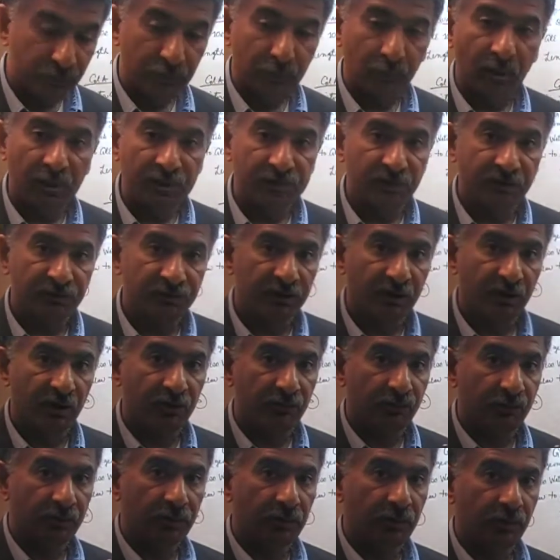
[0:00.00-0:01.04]
you watch
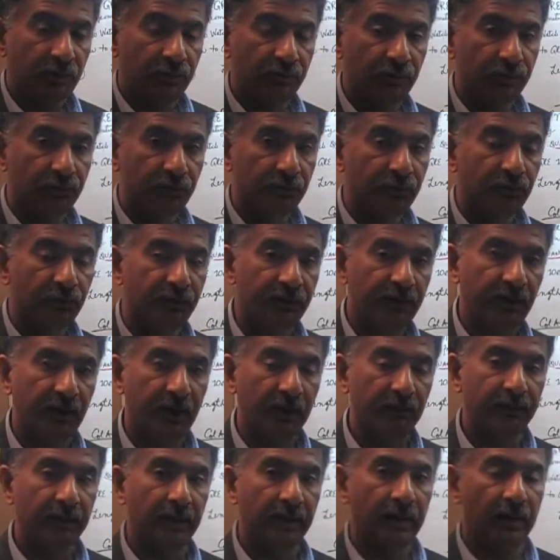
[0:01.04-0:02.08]
yesterday's video, you see
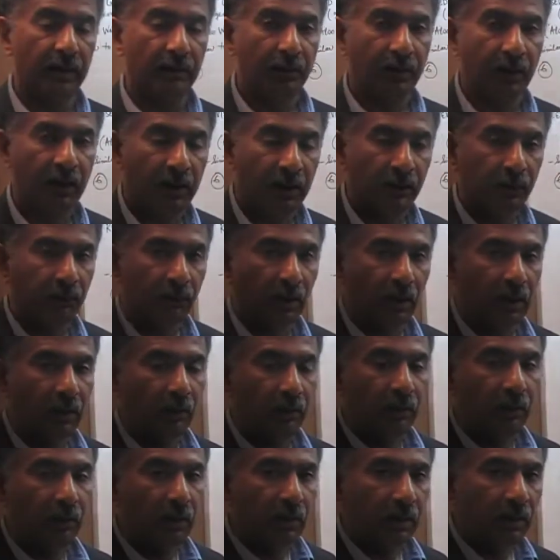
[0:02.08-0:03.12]
how they
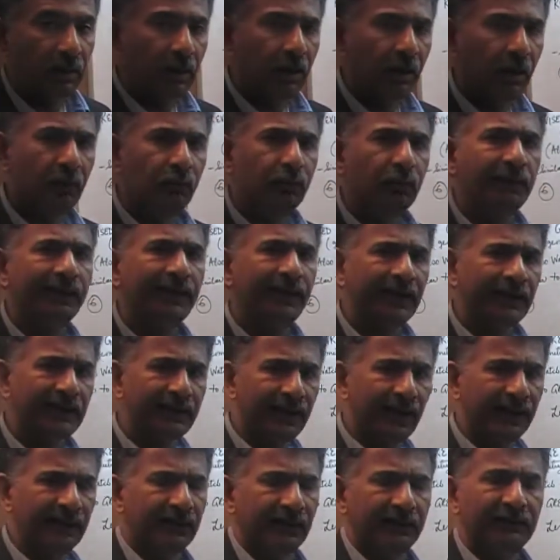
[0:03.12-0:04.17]
learn to think
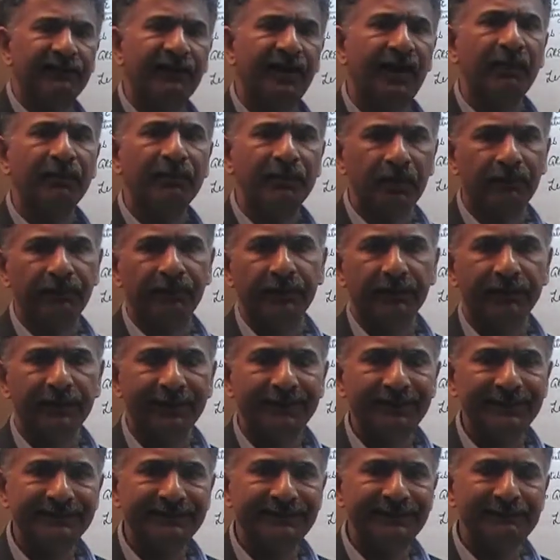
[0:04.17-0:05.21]
like the exam giver.
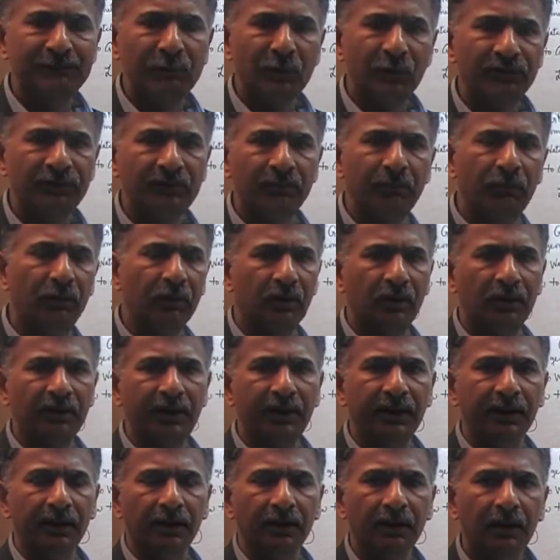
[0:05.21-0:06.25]
That is the most important
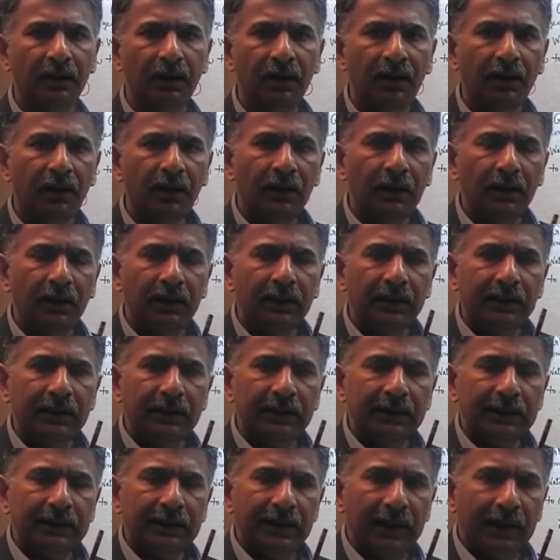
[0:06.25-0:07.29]
thing.
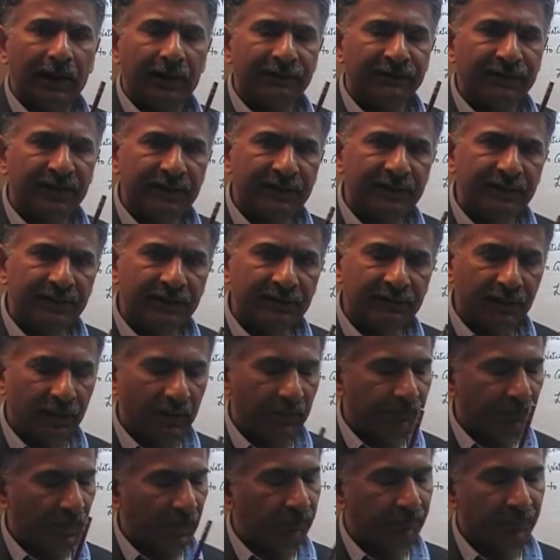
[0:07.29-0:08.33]

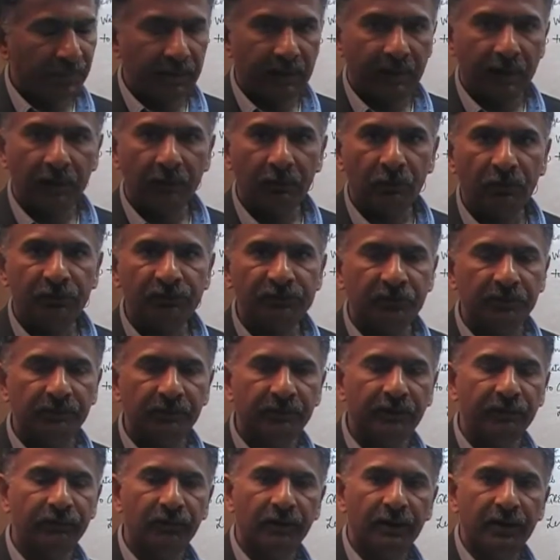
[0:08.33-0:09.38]
I'm breaking into a
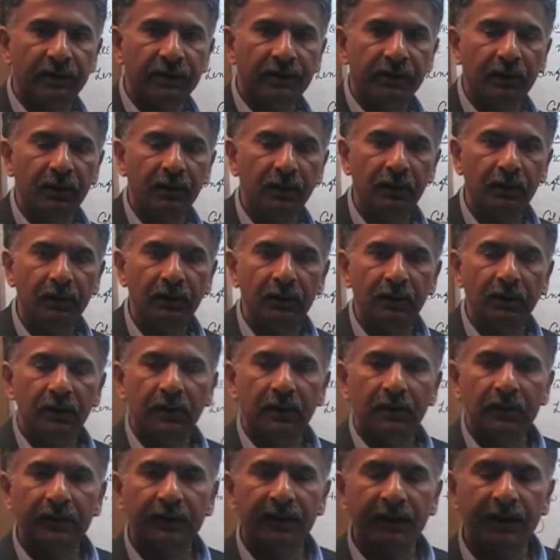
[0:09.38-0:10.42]
sermon, as you can tell.
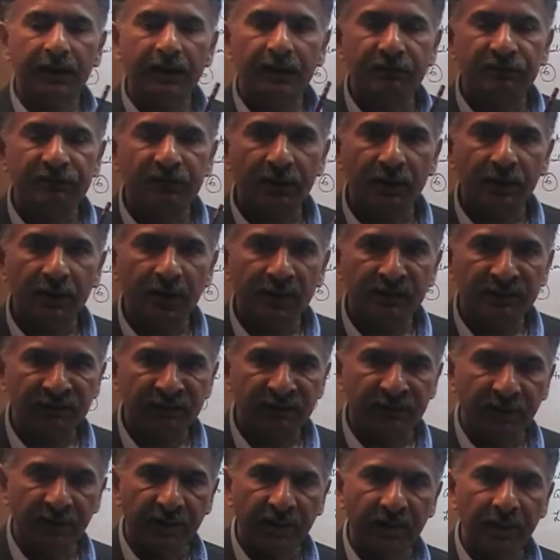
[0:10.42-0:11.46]
Taking a standardized
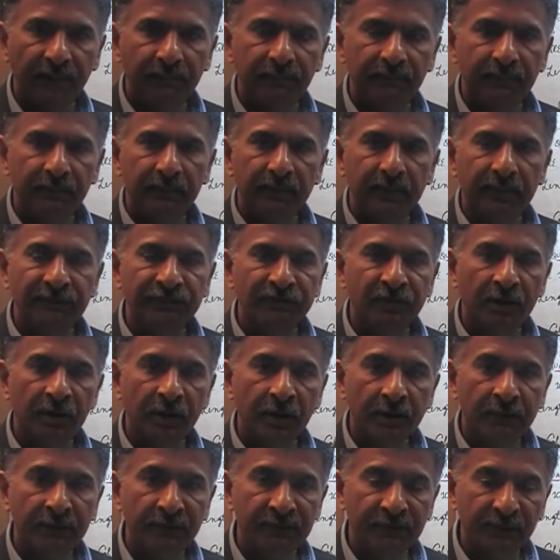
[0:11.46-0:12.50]
exam,
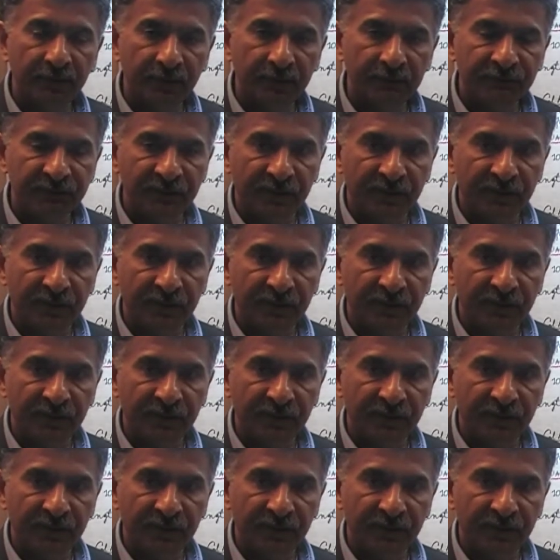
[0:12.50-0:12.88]
which